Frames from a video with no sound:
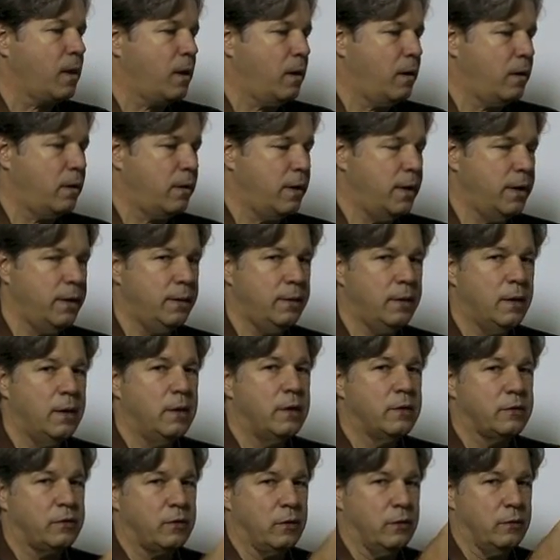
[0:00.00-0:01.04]
All right,
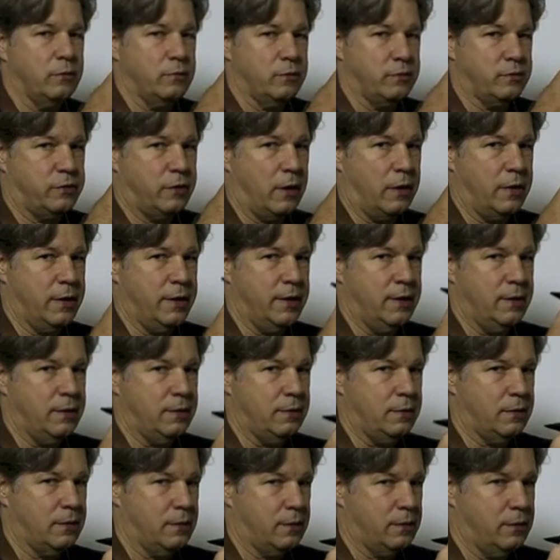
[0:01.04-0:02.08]
so starting
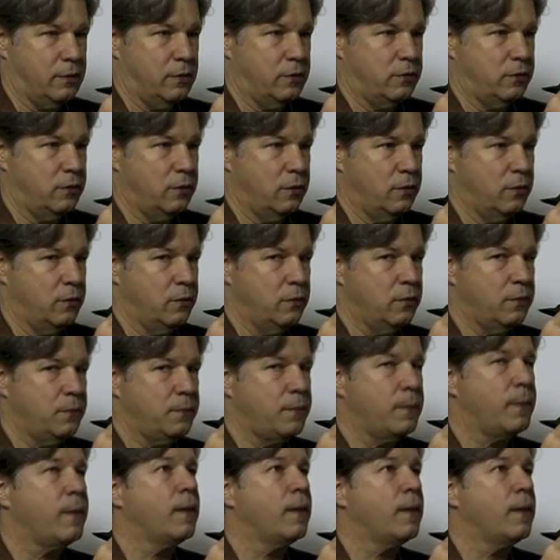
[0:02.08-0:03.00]
the tone,